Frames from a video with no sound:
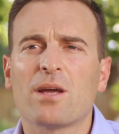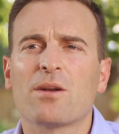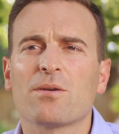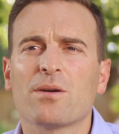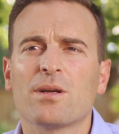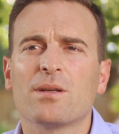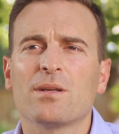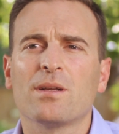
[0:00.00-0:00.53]
a
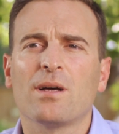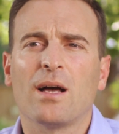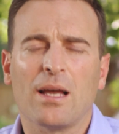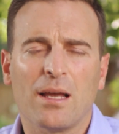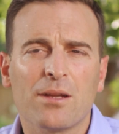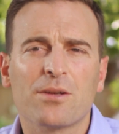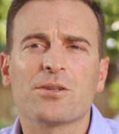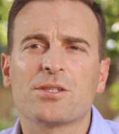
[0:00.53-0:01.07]
veteran,
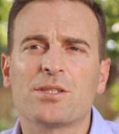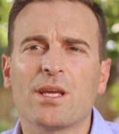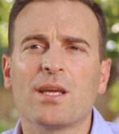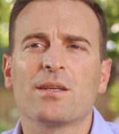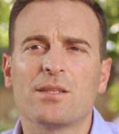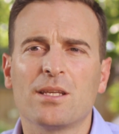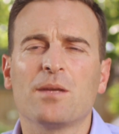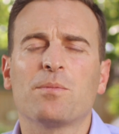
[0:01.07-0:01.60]
I
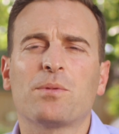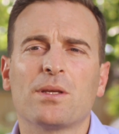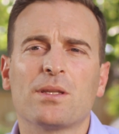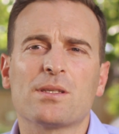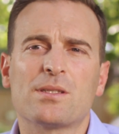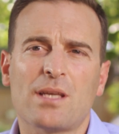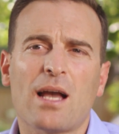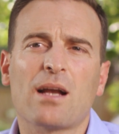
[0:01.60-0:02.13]
understand deeply
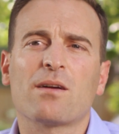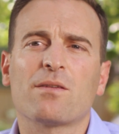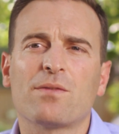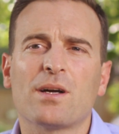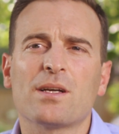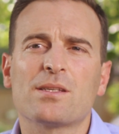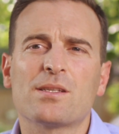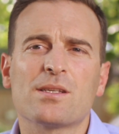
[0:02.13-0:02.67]
the
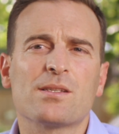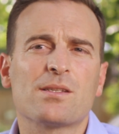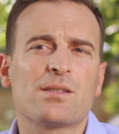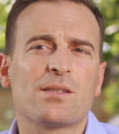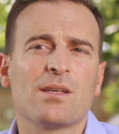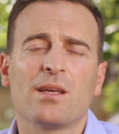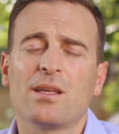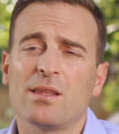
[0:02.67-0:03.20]

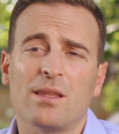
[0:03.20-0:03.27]
sacrifices